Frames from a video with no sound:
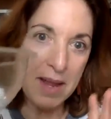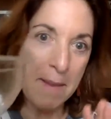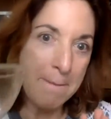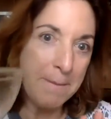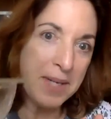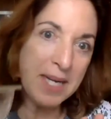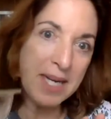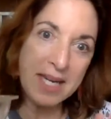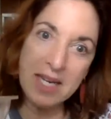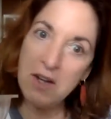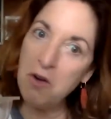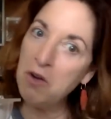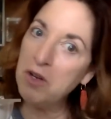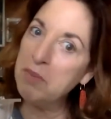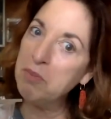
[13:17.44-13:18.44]
But it can
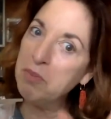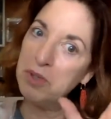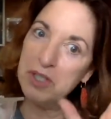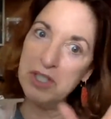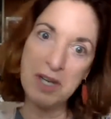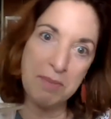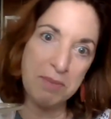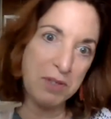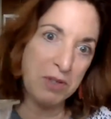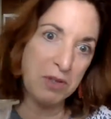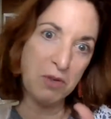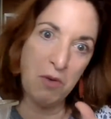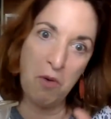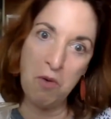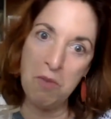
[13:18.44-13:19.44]
only push up
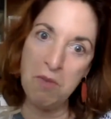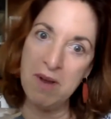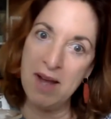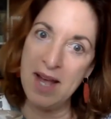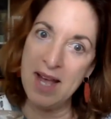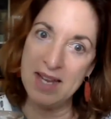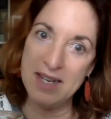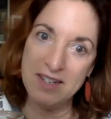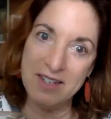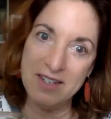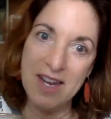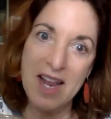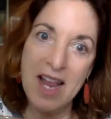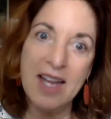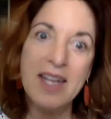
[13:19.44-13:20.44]
so much
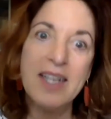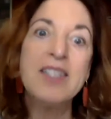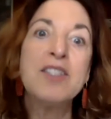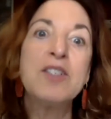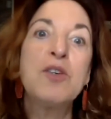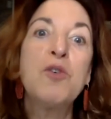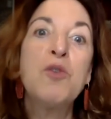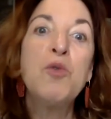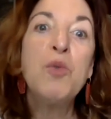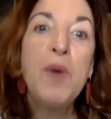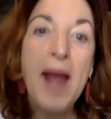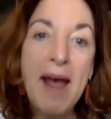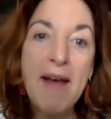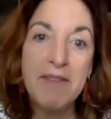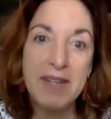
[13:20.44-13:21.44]
because
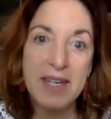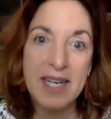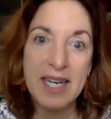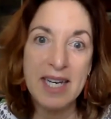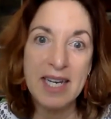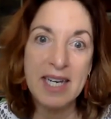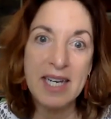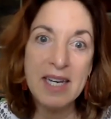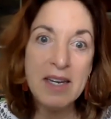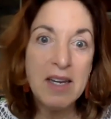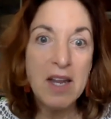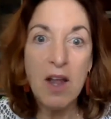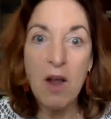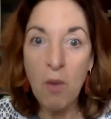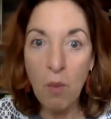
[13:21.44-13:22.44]
gravity,
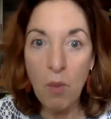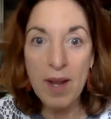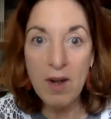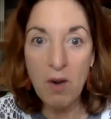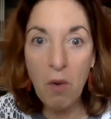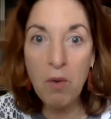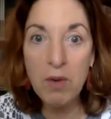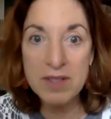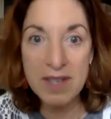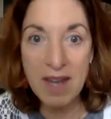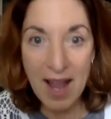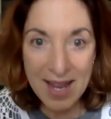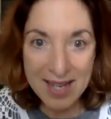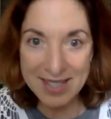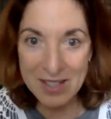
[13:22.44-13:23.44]
what holds
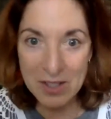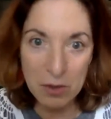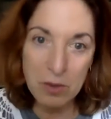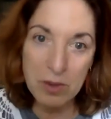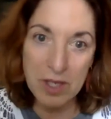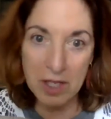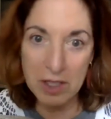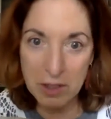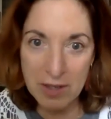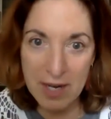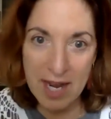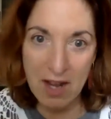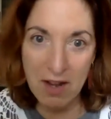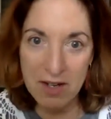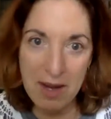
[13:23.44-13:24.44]
us to the
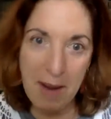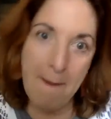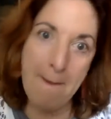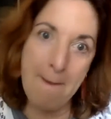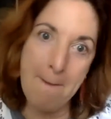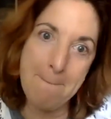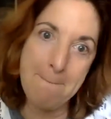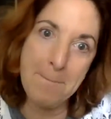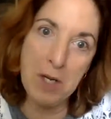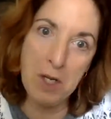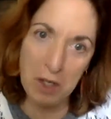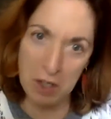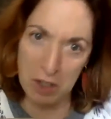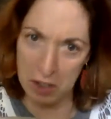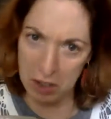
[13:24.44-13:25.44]
ground, a
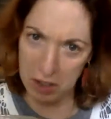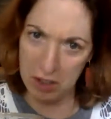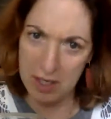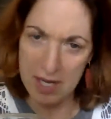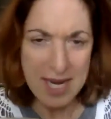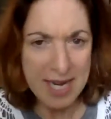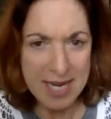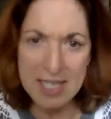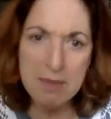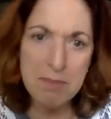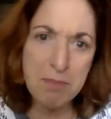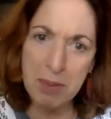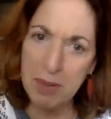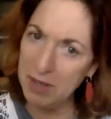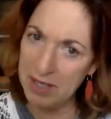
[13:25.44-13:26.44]
pull, is
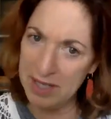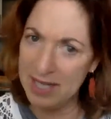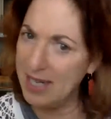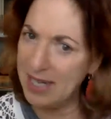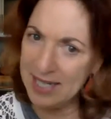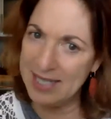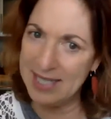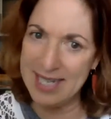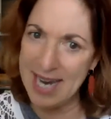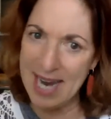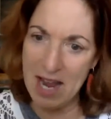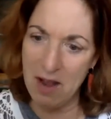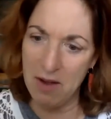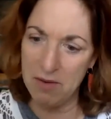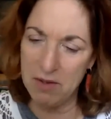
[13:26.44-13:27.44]
pulling us
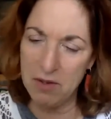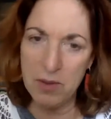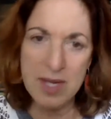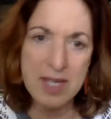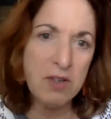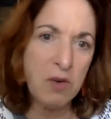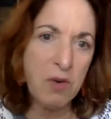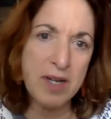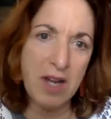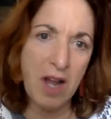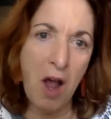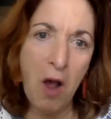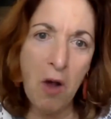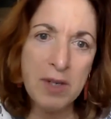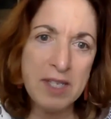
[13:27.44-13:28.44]
down. So it's going to
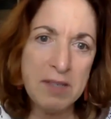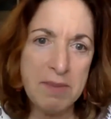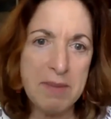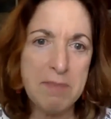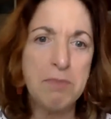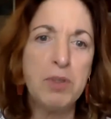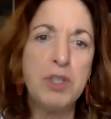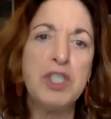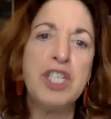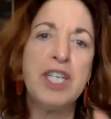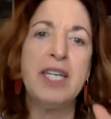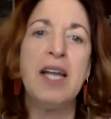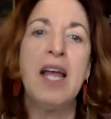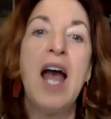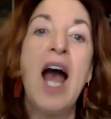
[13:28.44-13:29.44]
always be
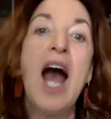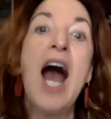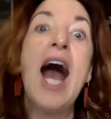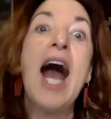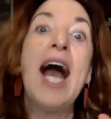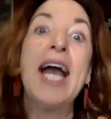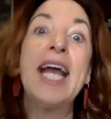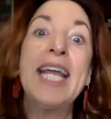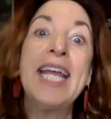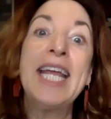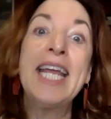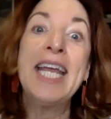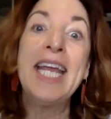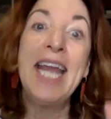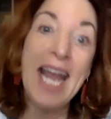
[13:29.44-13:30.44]
pushing
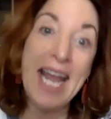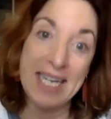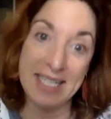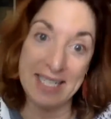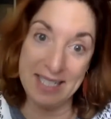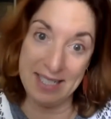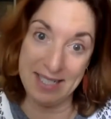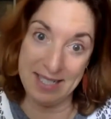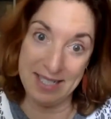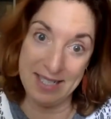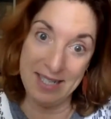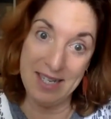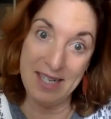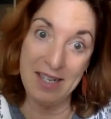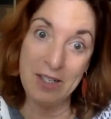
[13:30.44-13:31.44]
against
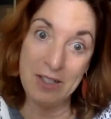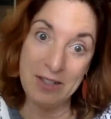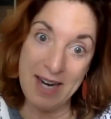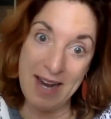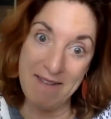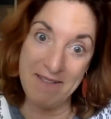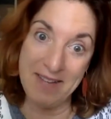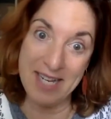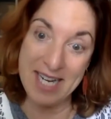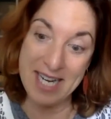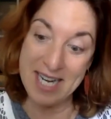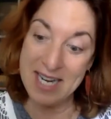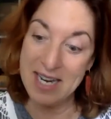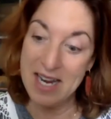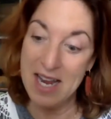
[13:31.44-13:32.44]
gravity.